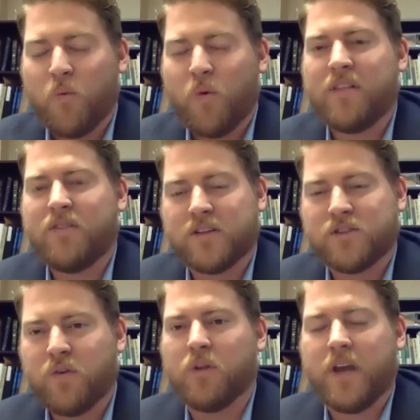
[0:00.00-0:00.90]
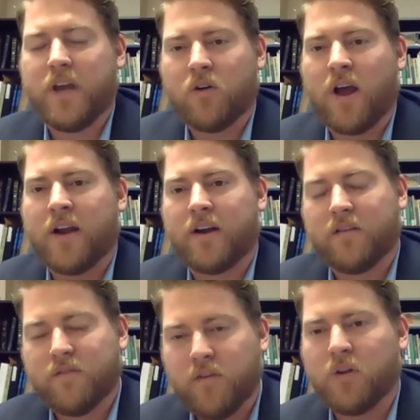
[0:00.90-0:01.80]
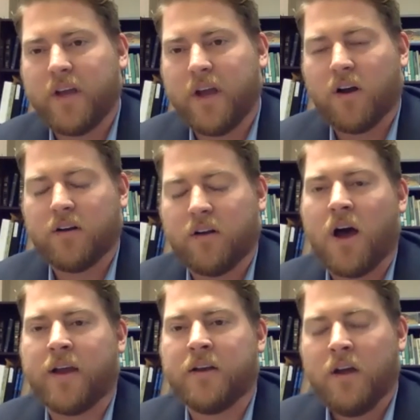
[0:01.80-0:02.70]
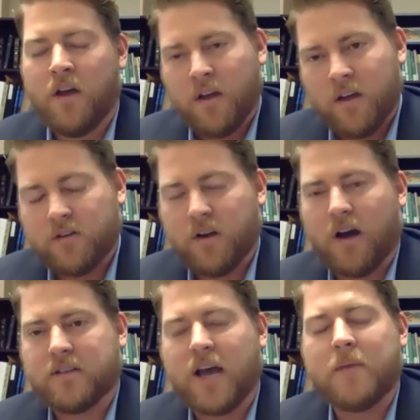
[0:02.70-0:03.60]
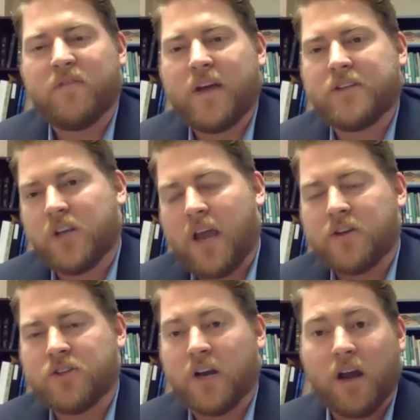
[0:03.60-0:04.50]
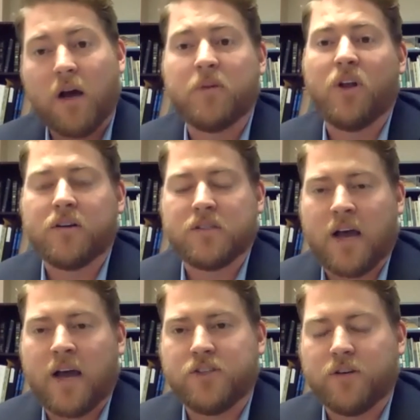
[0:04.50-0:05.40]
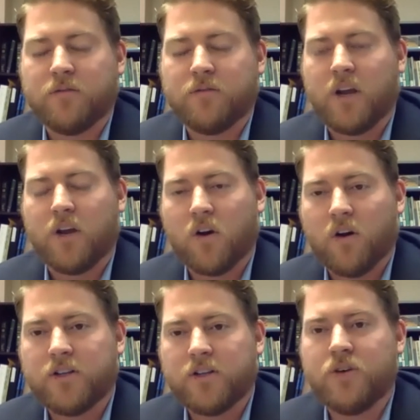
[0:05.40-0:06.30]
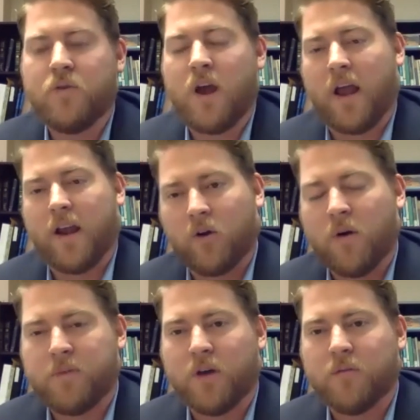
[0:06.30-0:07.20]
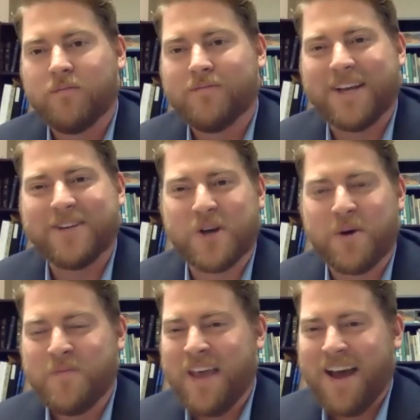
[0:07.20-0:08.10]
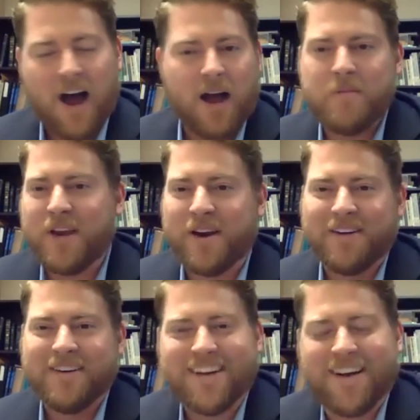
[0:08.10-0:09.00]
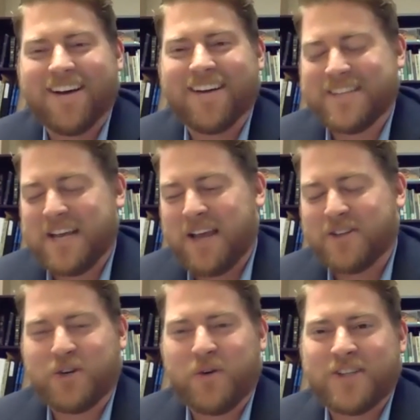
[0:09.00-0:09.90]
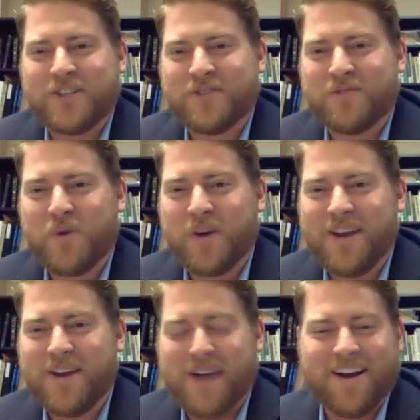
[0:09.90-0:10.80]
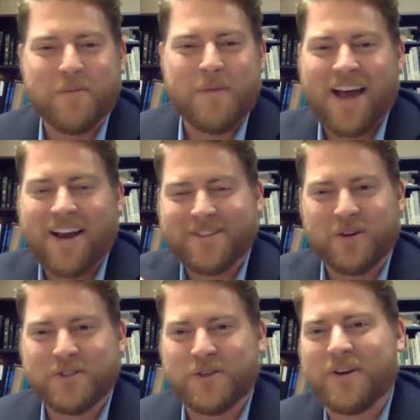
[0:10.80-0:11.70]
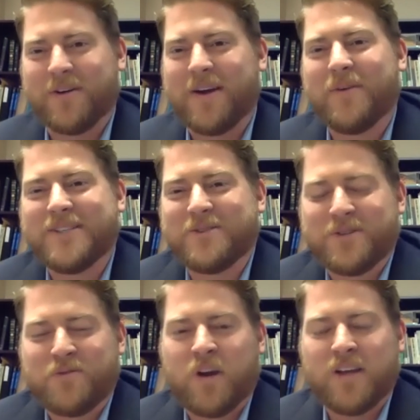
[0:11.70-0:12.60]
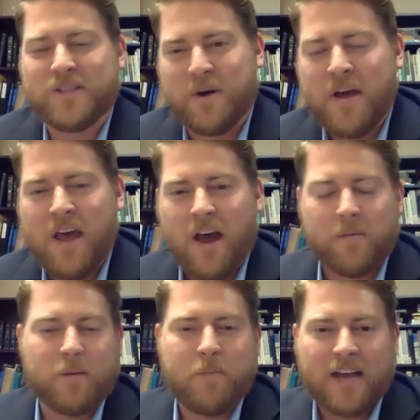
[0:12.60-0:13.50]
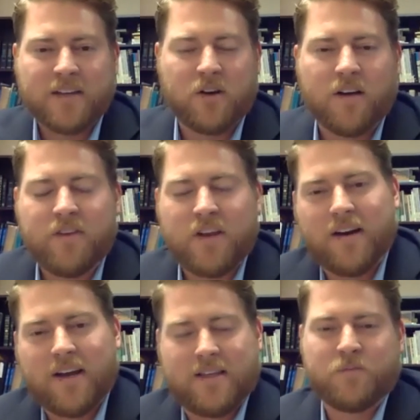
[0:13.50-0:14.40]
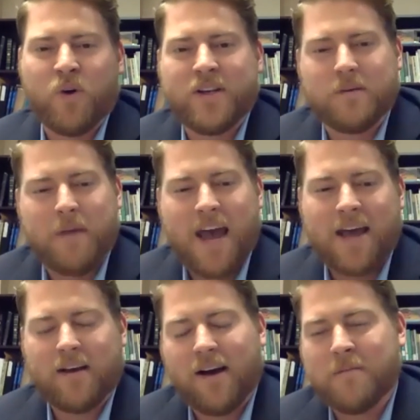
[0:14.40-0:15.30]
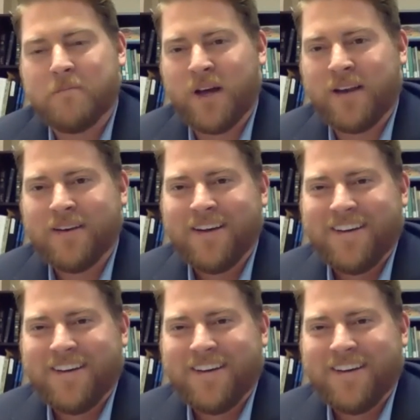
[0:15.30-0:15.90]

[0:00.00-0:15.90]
with this fully accredited, fully online type of education and come alongside you, encourage you and equip you. And so I'm here to answer questions for you. I know Matt is also a great resource for you, so I'm going to pass it off here at this point to Matt, but